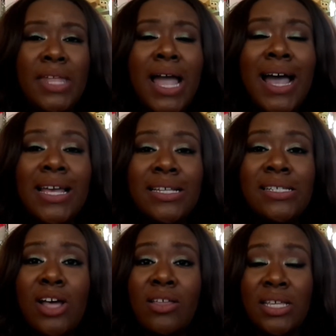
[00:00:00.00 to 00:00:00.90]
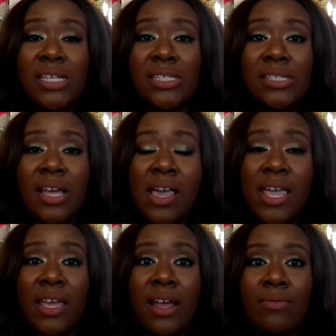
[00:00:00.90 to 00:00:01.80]
I saw this,
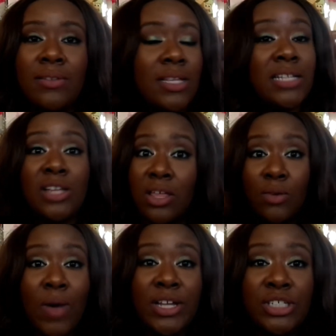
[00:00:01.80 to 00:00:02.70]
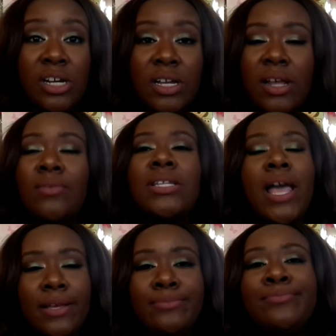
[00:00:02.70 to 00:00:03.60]
and I saw the white shirt, and I was
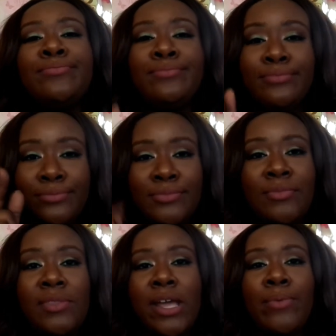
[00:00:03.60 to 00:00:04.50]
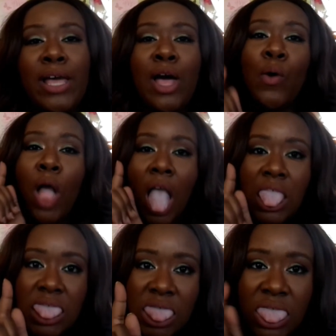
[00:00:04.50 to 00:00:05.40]
like, there we go.
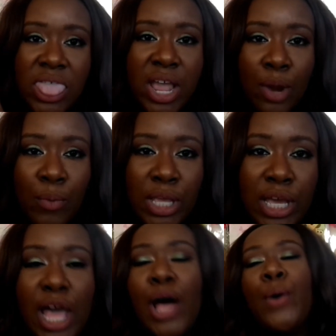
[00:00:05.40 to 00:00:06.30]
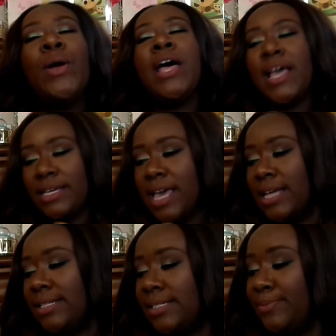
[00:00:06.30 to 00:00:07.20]
There we go.
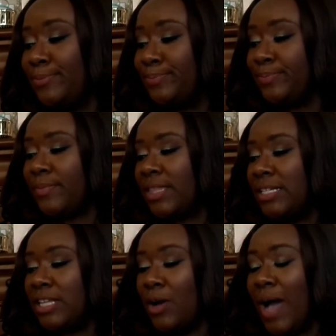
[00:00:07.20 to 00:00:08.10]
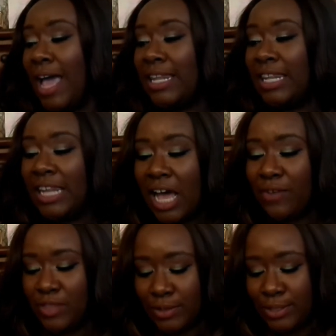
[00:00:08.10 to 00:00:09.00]
Yes. So I
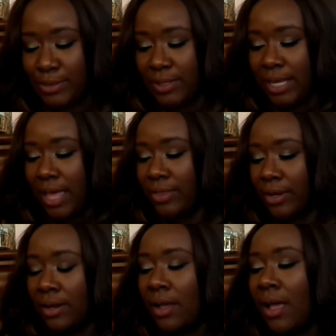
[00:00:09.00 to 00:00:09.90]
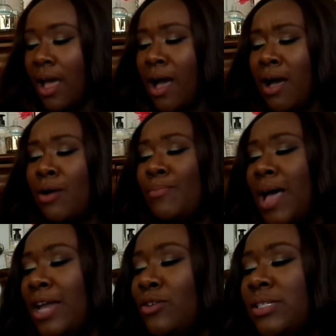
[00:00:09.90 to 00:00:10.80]
love those two together.
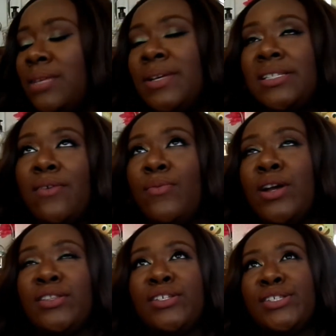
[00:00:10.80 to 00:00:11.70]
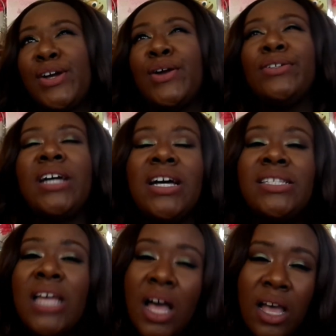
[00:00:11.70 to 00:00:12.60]
I don't see myself wearing the skirt a
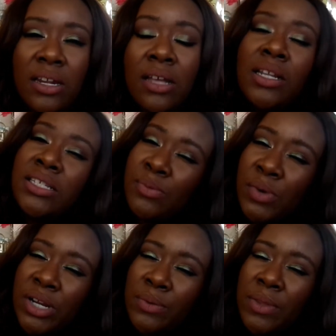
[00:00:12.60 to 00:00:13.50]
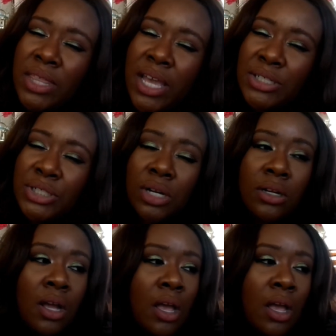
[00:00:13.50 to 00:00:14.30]
ton unless I'm wearing it with that shirt.